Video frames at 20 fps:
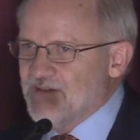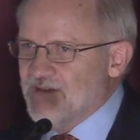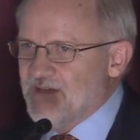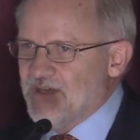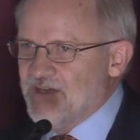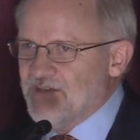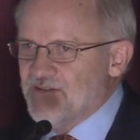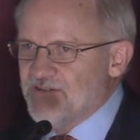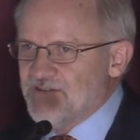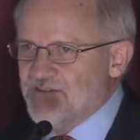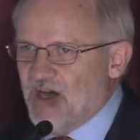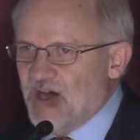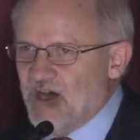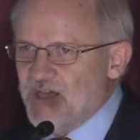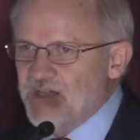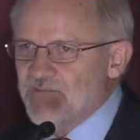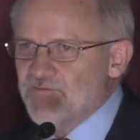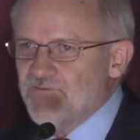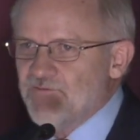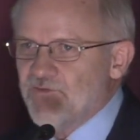And the
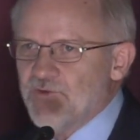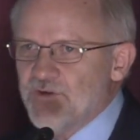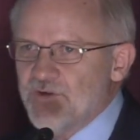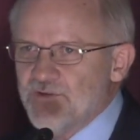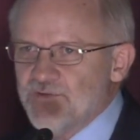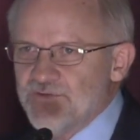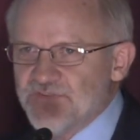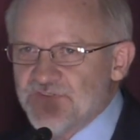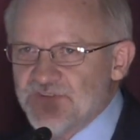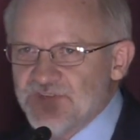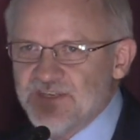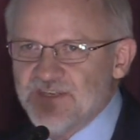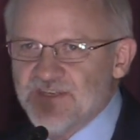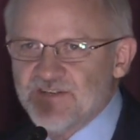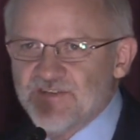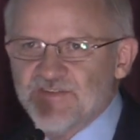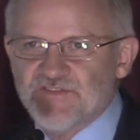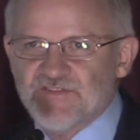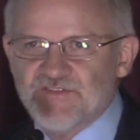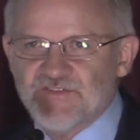time for those
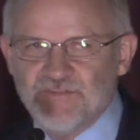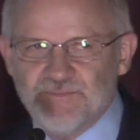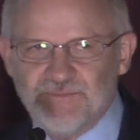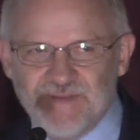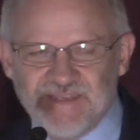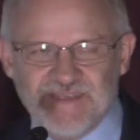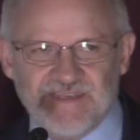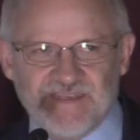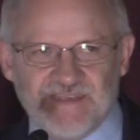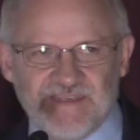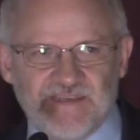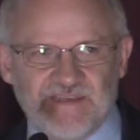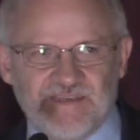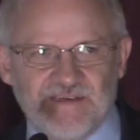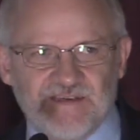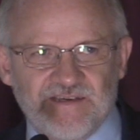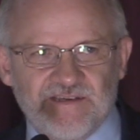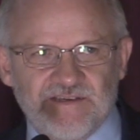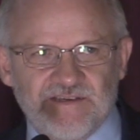things to be